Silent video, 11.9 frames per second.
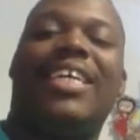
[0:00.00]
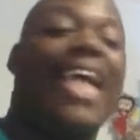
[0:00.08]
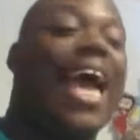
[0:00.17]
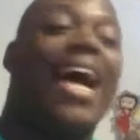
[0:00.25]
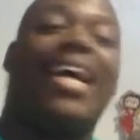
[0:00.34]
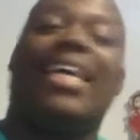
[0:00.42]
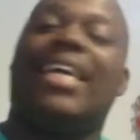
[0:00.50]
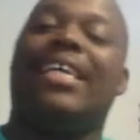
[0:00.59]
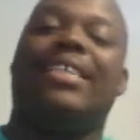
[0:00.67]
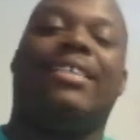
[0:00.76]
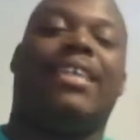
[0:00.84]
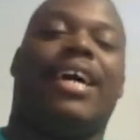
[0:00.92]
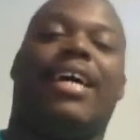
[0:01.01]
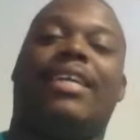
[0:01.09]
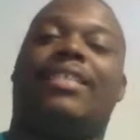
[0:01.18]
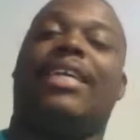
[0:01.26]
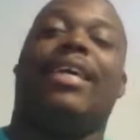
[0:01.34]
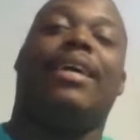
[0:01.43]
yeah,
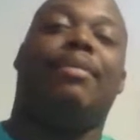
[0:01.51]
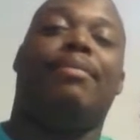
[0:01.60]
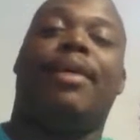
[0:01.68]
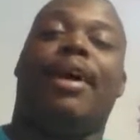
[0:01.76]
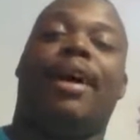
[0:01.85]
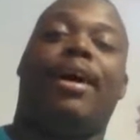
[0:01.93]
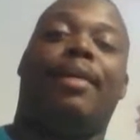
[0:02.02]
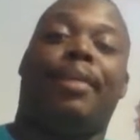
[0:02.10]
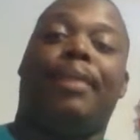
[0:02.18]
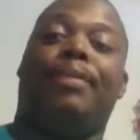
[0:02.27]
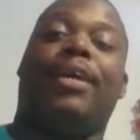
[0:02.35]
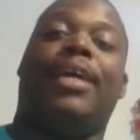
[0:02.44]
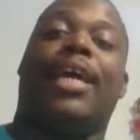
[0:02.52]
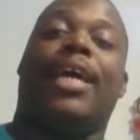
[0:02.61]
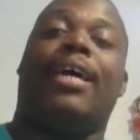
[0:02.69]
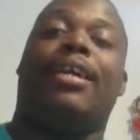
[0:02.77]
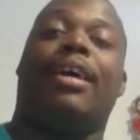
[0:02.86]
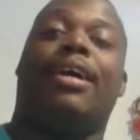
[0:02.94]
it's him, Bun B,
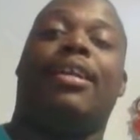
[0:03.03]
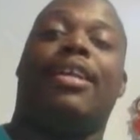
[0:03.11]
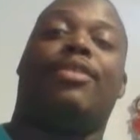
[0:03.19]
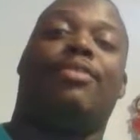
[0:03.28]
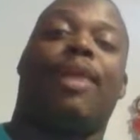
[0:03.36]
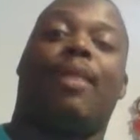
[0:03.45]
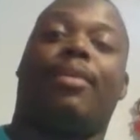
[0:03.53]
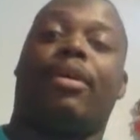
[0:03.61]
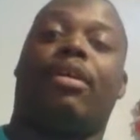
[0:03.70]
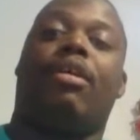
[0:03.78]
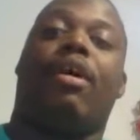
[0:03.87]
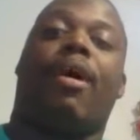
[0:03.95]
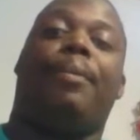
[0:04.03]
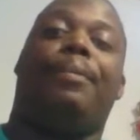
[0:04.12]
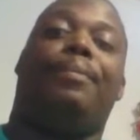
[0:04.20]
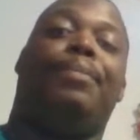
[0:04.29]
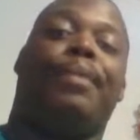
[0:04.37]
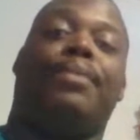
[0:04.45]
and another rapper called
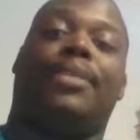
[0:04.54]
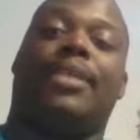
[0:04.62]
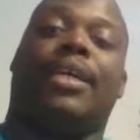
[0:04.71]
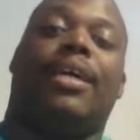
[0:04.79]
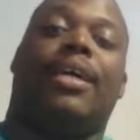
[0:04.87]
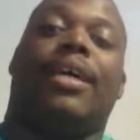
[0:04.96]
Pimp C.